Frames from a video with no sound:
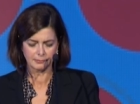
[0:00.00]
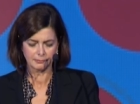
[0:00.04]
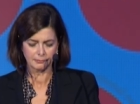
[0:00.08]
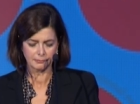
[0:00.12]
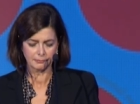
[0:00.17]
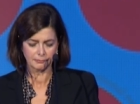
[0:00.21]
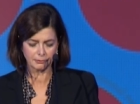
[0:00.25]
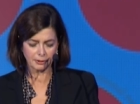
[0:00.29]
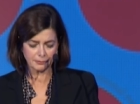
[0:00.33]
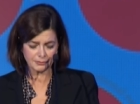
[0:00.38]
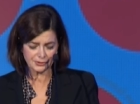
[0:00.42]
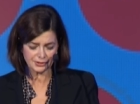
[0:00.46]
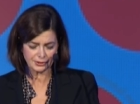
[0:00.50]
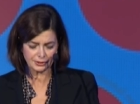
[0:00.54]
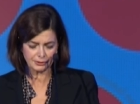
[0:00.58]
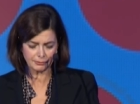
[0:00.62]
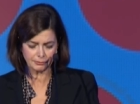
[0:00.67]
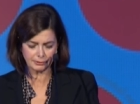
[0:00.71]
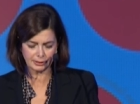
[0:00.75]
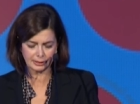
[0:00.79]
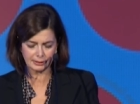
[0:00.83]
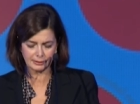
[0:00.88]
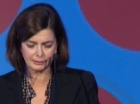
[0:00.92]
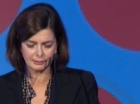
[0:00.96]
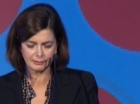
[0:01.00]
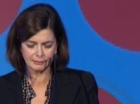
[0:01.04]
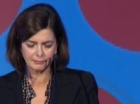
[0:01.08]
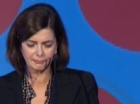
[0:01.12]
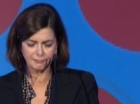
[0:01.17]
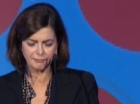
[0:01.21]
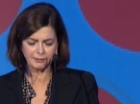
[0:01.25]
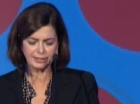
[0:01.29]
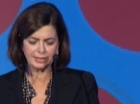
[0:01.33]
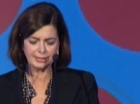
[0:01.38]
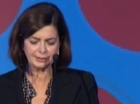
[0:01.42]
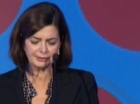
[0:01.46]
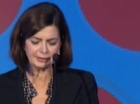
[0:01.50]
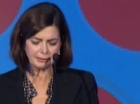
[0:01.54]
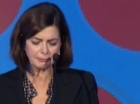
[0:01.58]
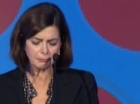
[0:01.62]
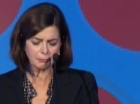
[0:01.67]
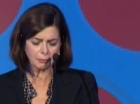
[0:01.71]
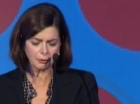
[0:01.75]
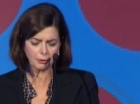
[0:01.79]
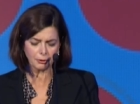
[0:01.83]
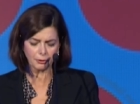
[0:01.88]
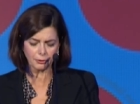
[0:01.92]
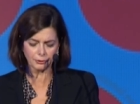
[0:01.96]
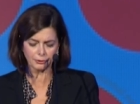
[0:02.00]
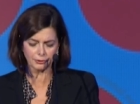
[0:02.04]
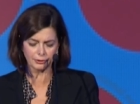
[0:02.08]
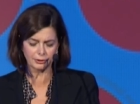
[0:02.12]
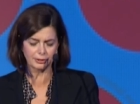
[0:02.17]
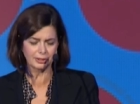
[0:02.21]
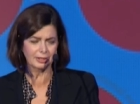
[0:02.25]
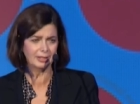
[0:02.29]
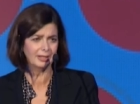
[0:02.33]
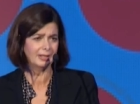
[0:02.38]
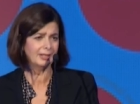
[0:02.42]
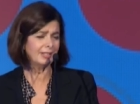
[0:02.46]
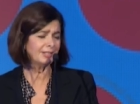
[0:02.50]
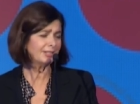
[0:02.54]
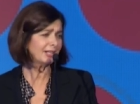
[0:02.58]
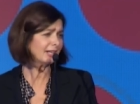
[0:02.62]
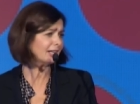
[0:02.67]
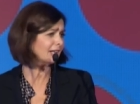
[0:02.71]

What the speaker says: from Syria, fleeing the war in their